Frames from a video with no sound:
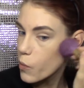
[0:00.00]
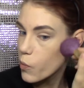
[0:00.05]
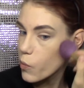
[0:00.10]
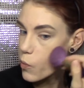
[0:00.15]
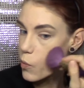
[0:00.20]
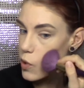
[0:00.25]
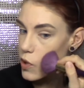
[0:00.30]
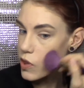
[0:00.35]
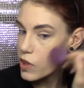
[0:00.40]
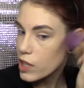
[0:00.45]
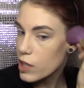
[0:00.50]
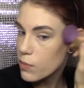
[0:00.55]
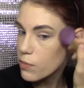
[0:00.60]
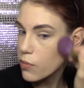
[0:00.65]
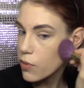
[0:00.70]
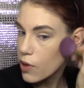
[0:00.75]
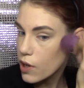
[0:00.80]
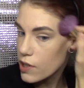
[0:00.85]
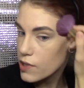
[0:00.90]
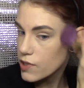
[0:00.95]
with the
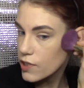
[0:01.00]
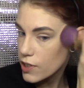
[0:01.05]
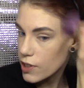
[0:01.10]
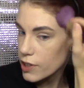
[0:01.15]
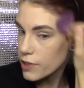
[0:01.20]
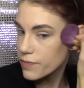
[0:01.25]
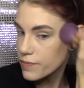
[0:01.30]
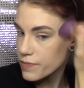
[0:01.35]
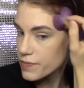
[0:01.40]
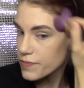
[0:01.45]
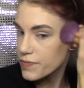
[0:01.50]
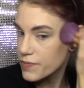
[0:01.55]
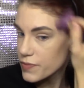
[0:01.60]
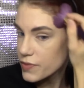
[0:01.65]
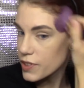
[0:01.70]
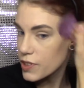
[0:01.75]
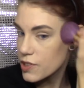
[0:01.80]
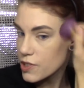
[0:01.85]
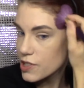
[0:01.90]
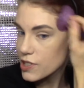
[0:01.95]
bronzer,
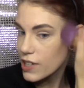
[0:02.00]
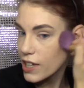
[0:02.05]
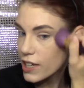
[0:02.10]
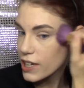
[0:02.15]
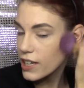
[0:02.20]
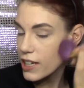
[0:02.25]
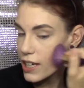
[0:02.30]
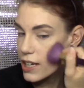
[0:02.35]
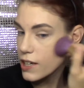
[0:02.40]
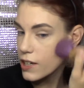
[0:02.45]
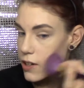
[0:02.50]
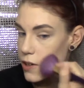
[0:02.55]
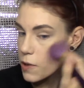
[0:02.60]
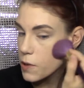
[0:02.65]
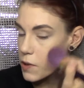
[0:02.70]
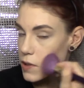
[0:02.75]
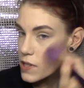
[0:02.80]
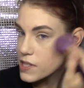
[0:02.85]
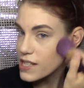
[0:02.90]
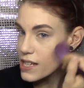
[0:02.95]
and just kind of hit
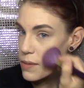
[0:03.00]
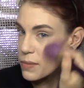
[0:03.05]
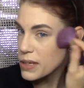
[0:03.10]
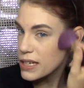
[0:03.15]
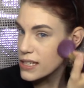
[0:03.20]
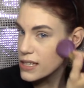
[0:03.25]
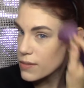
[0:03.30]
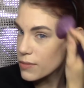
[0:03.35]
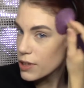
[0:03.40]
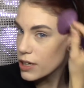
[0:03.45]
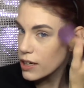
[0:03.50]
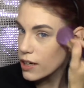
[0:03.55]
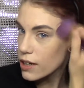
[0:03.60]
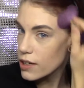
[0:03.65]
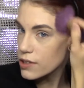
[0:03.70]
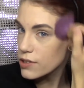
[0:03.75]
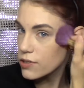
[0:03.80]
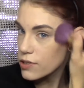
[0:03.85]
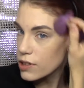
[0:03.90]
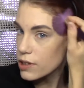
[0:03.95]
all the same place I'm gonna
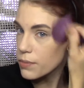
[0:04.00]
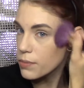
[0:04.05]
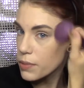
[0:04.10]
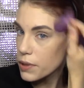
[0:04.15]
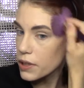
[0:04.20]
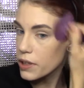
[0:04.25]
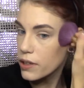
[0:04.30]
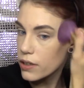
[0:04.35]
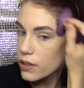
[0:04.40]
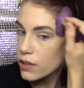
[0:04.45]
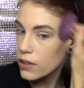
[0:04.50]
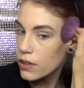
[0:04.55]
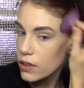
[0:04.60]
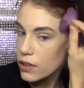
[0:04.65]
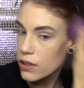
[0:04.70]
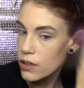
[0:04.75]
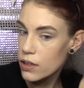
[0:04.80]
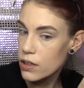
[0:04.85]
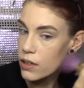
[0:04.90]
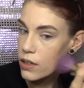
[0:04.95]
contour, but
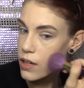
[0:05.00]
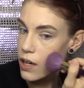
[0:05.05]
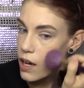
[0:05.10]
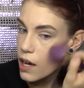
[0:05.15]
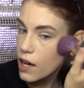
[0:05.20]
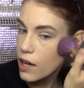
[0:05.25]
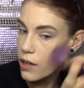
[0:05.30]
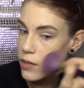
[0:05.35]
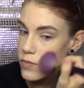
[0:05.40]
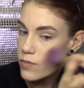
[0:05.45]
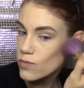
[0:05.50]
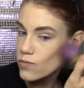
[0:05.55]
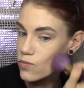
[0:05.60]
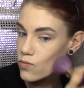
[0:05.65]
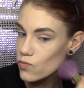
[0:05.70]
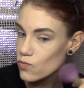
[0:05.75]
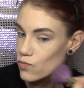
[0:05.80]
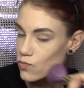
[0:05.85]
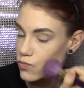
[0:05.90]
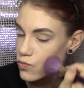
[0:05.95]

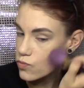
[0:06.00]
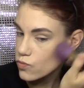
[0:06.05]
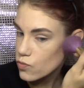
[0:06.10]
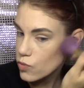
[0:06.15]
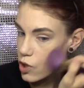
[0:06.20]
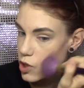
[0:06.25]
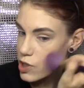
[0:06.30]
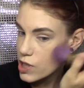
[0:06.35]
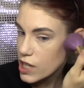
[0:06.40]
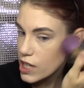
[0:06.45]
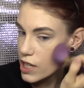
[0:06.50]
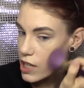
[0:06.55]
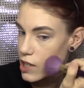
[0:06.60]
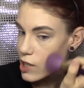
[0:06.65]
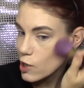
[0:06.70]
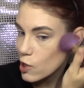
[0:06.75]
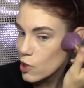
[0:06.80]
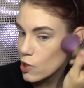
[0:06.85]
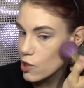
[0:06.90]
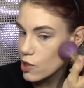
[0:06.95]
I'll take it
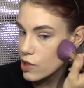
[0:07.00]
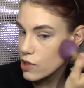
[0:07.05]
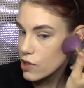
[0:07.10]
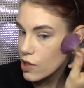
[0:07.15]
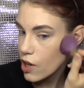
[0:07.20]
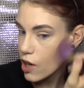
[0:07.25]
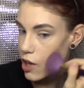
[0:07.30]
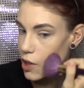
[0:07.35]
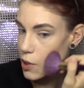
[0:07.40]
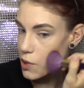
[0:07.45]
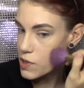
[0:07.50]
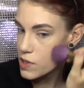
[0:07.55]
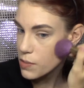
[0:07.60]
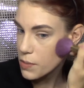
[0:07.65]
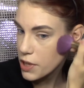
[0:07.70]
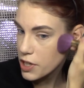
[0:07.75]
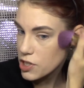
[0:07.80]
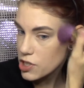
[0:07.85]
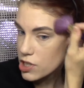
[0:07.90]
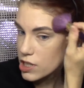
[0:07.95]
here in the hollows of
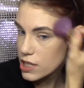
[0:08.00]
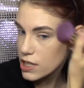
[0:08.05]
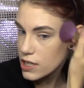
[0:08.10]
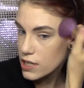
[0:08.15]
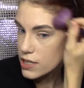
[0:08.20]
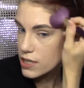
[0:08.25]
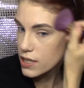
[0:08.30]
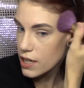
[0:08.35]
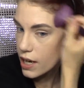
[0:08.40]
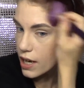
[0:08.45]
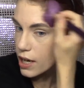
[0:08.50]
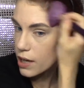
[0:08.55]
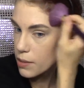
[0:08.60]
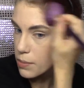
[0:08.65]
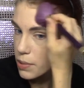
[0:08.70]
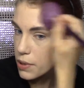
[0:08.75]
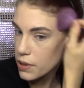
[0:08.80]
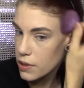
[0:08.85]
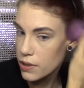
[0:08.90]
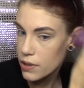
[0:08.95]
my cheeks,
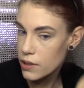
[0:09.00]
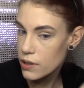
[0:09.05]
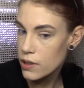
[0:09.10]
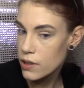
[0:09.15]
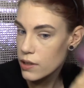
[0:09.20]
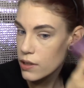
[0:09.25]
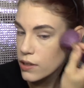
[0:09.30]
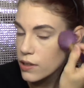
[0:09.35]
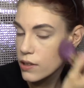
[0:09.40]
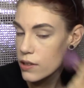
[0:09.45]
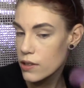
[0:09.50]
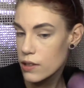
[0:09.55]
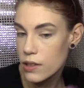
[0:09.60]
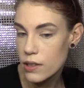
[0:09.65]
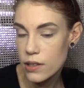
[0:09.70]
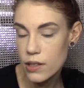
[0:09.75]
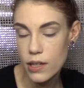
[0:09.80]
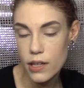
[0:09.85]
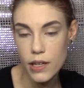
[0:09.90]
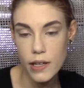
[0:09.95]
up,
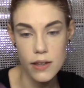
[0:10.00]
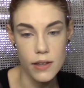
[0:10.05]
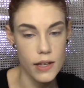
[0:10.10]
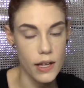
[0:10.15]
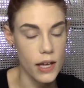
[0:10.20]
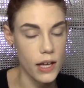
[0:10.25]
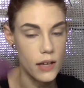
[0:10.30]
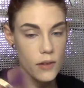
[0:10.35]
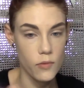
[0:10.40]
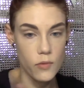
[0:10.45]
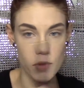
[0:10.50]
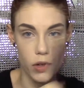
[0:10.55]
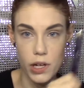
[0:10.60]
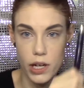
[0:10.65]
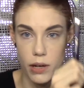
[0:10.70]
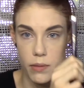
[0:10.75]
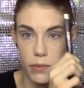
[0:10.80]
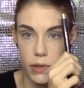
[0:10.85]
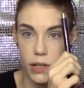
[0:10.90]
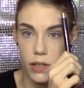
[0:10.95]
and then we'll
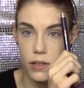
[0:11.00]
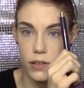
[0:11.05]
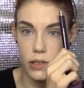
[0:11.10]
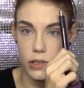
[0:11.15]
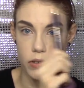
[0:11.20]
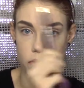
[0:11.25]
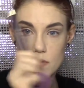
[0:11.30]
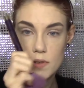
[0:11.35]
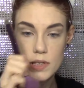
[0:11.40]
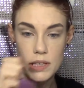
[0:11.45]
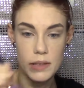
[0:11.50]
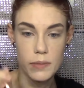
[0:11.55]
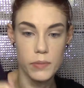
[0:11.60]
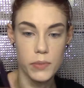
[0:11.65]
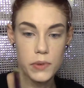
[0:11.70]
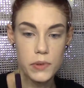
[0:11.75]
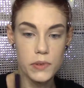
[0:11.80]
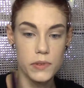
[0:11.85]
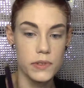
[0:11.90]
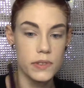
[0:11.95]
come in through
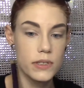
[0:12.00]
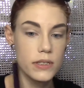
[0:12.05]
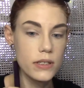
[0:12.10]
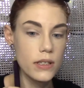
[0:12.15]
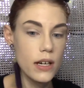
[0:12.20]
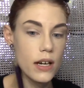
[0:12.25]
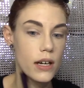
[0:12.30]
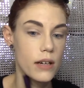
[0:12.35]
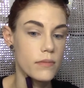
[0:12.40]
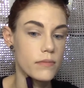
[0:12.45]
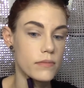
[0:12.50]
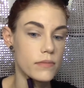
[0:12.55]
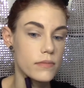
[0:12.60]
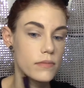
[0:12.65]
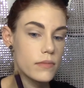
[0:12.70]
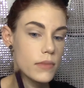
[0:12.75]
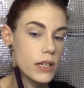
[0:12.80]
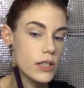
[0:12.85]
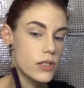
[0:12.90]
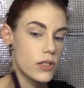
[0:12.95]
temples,
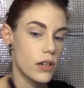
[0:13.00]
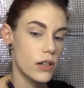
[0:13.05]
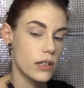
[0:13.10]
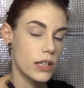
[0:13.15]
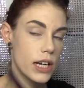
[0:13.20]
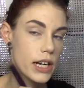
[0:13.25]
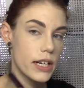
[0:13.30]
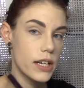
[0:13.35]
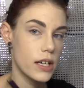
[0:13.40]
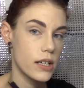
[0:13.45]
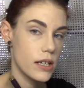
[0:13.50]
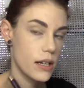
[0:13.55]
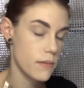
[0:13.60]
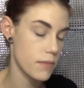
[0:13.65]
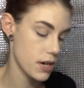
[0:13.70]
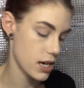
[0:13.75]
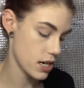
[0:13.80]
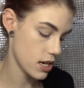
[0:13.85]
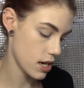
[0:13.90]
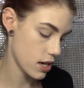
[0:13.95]
my jawline, and down
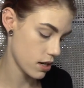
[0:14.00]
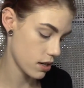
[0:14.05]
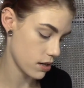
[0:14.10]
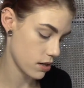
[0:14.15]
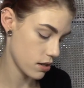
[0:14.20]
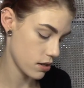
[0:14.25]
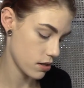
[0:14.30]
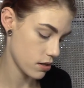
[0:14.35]
my neck.